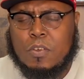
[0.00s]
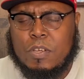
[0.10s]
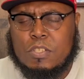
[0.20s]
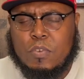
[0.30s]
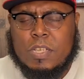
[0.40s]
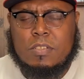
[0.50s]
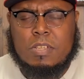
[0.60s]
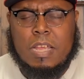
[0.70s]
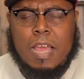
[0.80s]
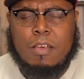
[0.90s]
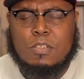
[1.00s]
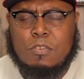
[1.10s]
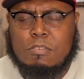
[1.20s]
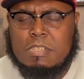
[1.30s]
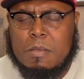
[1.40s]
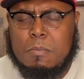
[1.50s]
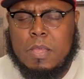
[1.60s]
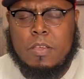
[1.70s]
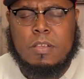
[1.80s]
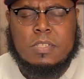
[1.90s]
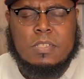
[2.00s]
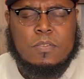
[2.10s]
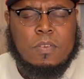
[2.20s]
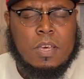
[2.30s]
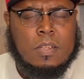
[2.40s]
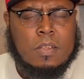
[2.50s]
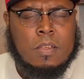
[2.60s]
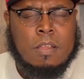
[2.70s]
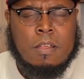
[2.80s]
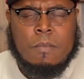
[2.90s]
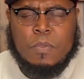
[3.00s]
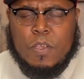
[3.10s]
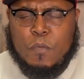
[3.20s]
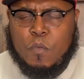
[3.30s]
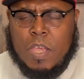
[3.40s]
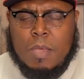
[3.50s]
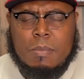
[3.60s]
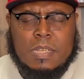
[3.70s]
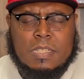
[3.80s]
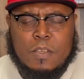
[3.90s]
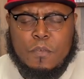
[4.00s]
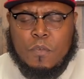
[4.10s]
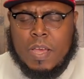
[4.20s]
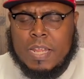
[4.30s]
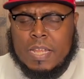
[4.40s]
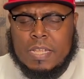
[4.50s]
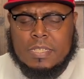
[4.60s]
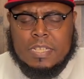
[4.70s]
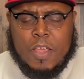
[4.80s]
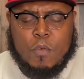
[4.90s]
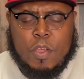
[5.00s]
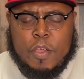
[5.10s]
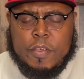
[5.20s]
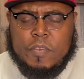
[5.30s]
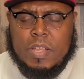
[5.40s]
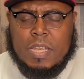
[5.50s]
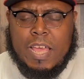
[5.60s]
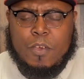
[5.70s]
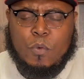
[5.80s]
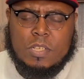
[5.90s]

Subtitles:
Grace, grace to their households, their marriages, Father, their families, their finances, every area of their life.